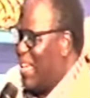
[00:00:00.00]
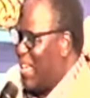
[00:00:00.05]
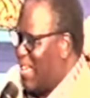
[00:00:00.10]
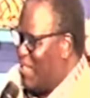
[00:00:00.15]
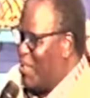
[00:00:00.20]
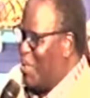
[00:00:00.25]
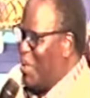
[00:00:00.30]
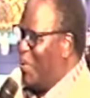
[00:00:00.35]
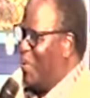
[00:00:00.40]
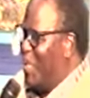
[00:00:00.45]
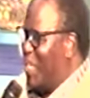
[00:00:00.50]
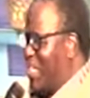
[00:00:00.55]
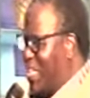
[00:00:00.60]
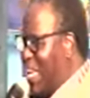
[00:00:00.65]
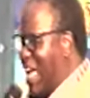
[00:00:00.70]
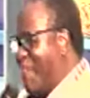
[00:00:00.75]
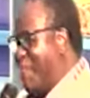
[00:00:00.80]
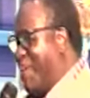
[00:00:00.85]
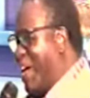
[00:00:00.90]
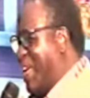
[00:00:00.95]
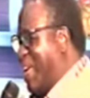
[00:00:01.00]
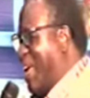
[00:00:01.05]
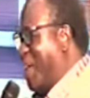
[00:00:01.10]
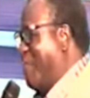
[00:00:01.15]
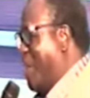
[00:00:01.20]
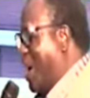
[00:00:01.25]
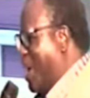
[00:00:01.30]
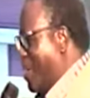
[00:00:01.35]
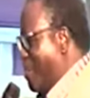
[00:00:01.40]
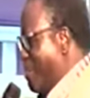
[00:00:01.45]
You will never,
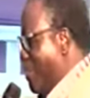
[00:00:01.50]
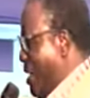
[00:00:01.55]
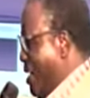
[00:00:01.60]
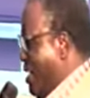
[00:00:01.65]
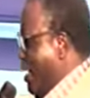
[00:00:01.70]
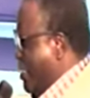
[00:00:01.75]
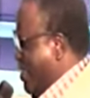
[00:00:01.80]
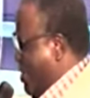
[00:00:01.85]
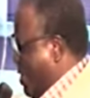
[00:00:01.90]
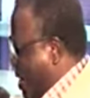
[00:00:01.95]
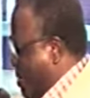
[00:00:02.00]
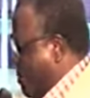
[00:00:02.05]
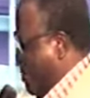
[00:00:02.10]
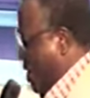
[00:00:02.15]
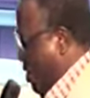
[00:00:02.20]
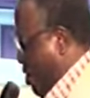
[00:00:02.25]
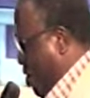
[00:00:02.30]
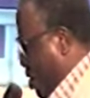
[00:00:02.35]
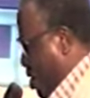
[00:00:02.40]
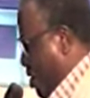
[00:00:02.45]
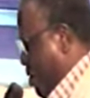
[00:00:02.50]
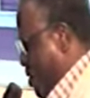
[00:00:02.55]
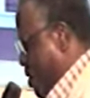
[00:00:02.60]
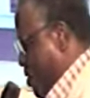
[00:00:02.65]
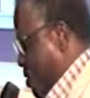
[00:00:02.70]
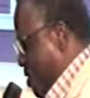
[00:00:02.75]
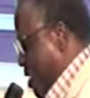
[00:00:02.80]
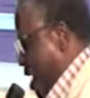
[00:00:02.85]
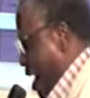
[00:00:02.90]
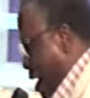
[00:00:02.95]
never remain the same in
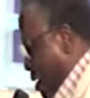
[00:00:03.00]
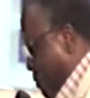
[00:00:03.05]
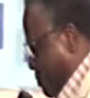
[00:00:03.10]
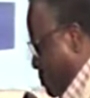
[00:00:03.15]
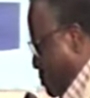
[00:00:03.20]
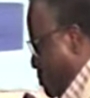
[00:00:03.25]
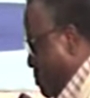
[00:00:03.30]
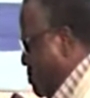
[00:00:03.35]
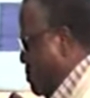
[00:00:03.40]
Jesus' name.